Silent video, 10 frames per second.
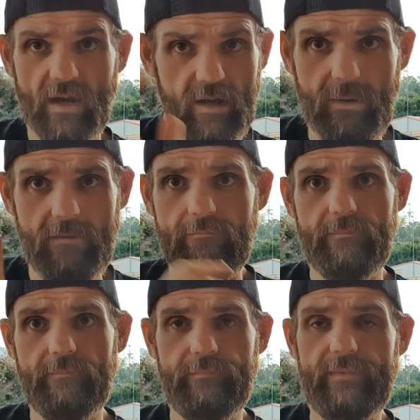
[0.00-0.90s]
Anyway,
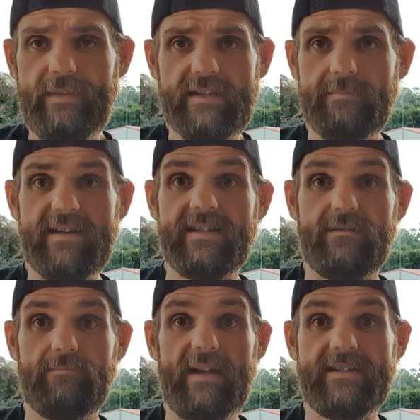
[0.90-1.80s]
that's basically
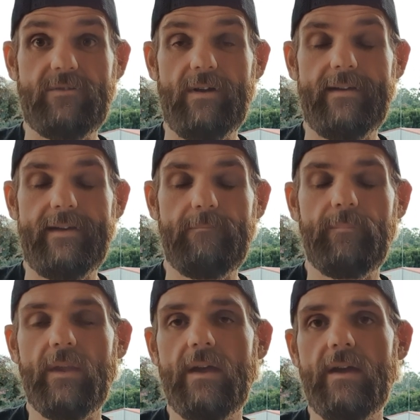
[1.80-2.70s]
a basic rundown.
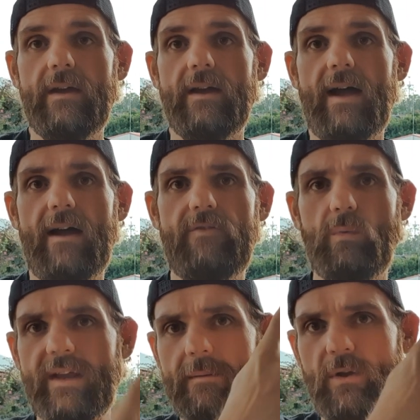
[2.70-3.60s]
If you
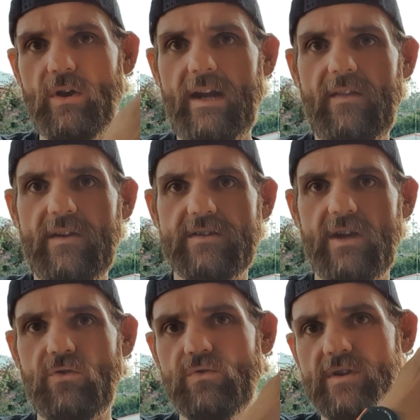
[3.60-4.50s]
want to get me on any of these
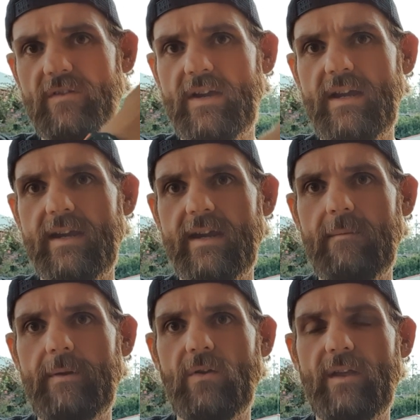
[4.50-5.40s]
socials over here, you can
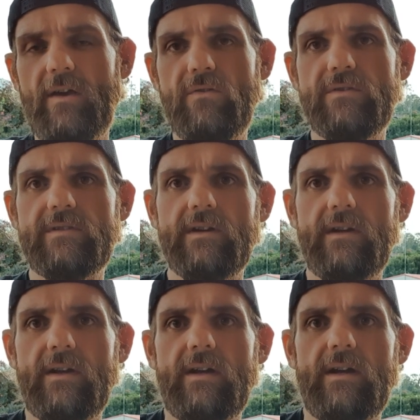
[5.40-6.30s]
get me on those.
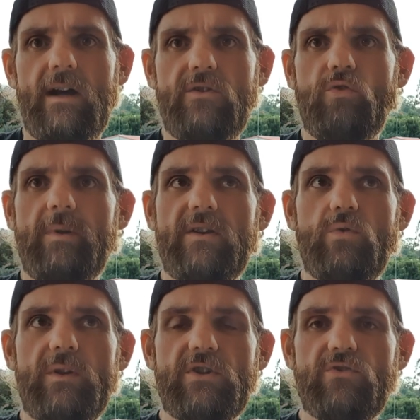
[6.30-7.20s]
I do a bit of
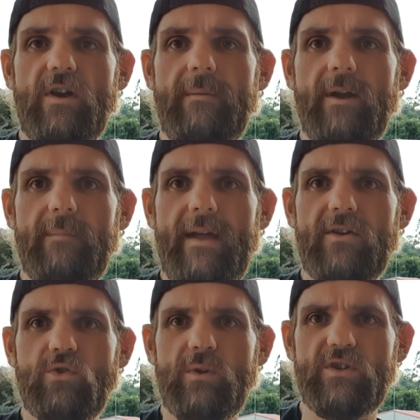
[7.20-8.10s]
Twitch streaming. I'm now
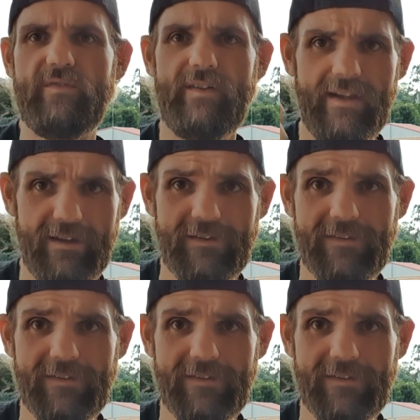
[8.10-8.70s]
a Twitch affiliate.